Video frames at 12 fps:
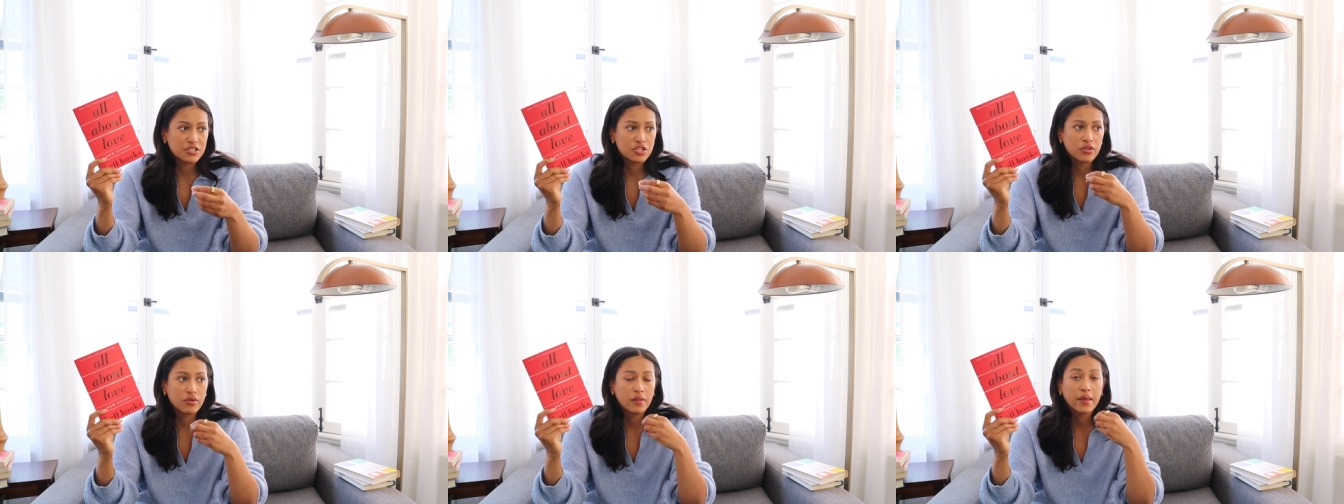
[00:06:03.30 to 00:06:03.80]
each
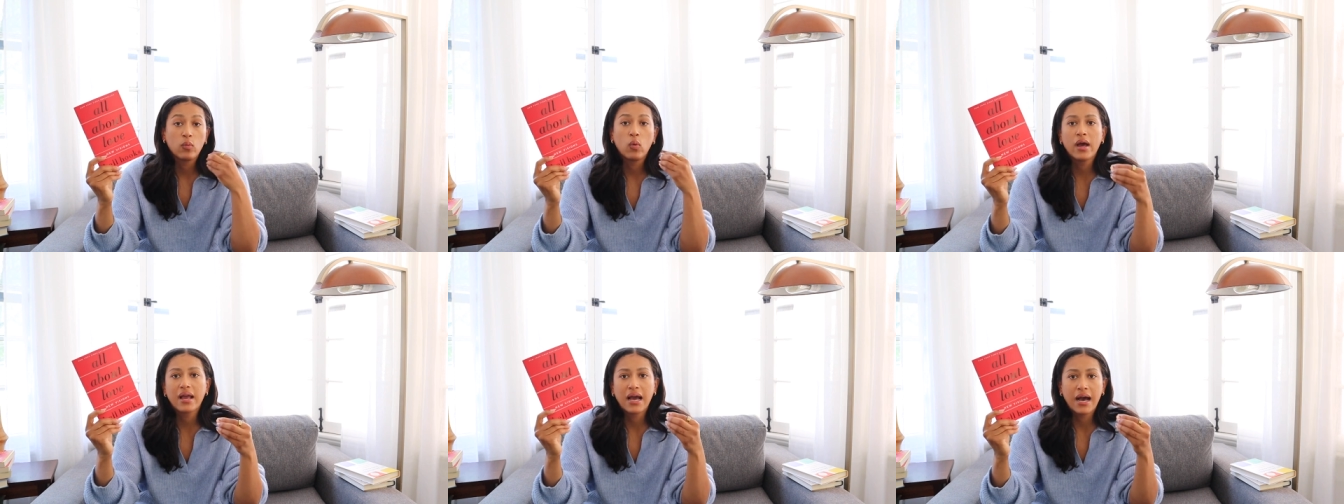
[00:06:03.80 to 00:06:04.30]
other, like,
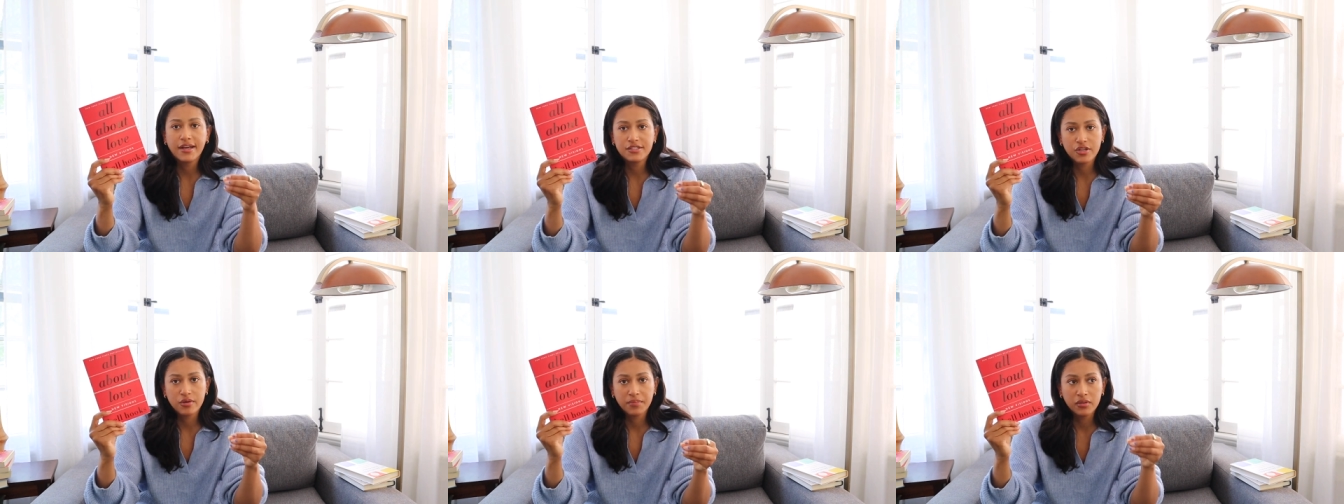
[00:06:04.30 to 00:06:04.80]
what guides
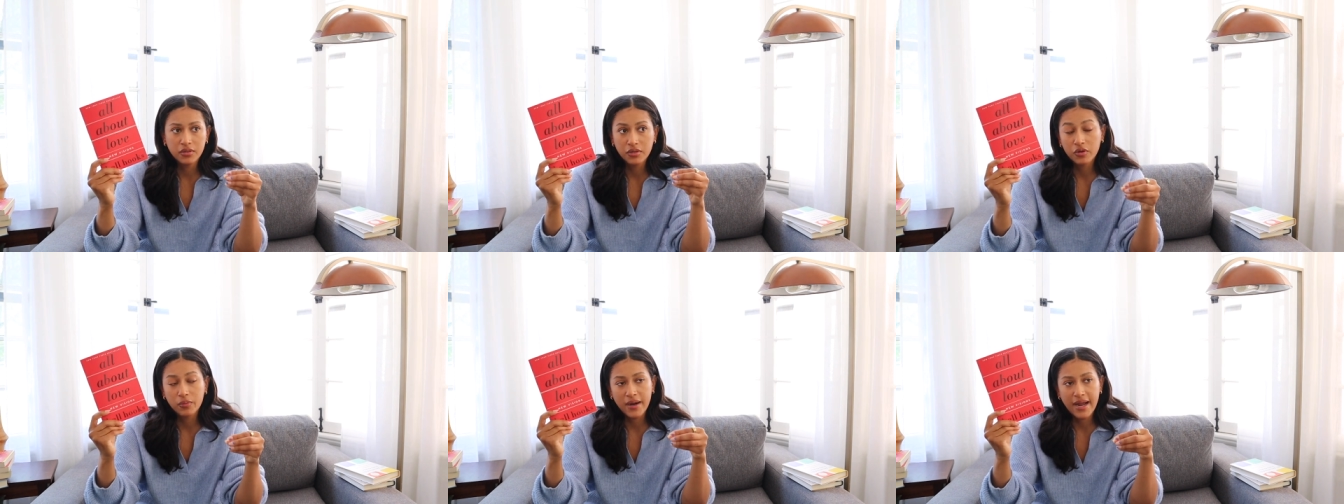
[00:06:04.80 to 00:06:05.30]
your
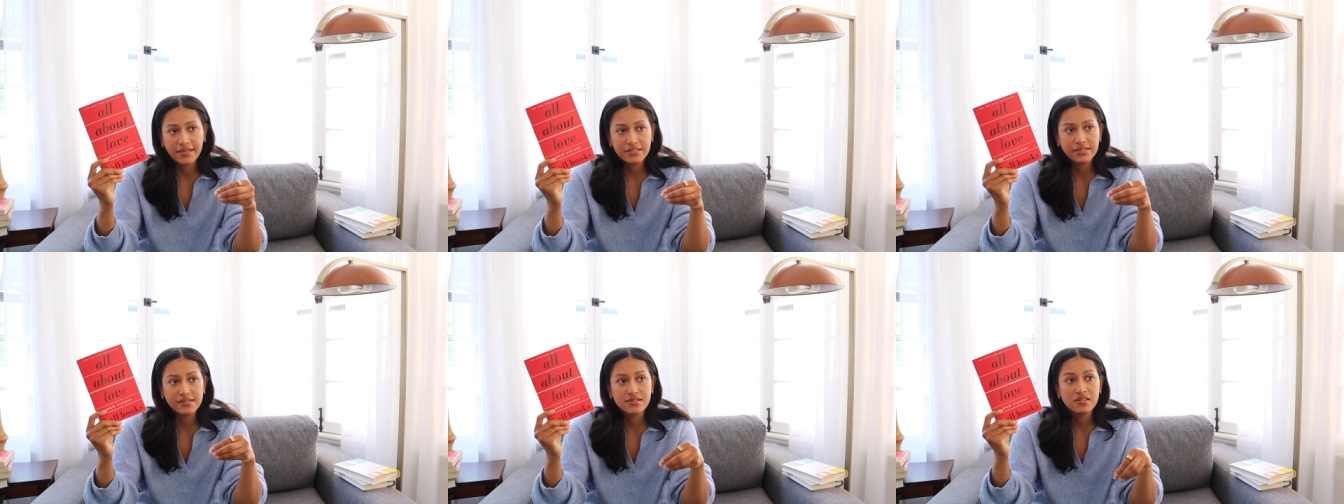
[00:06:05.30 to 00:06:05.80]
political
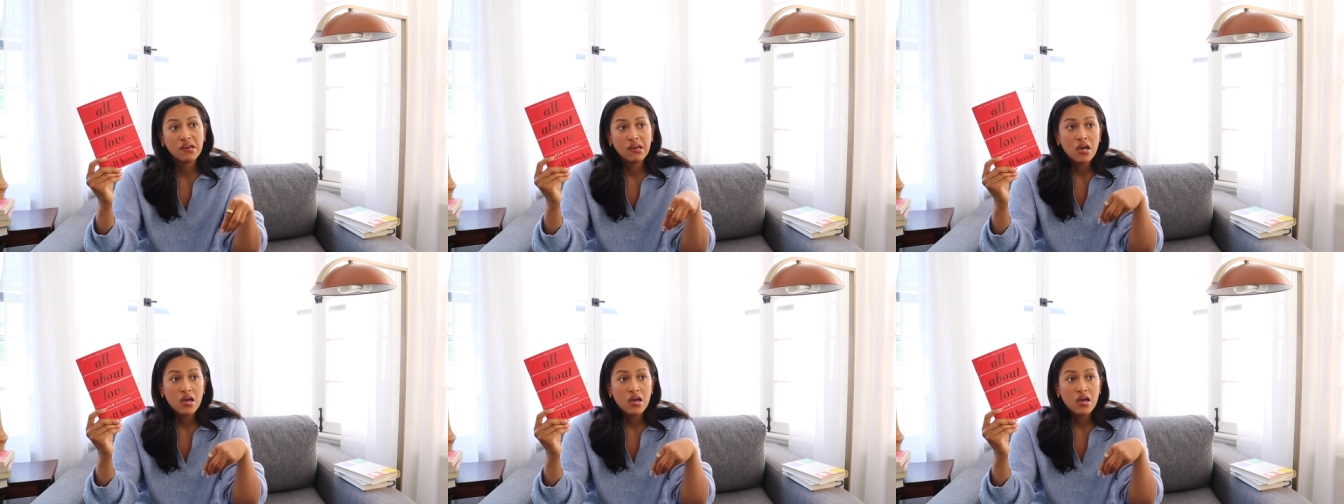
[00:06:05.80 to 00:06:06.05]
practice?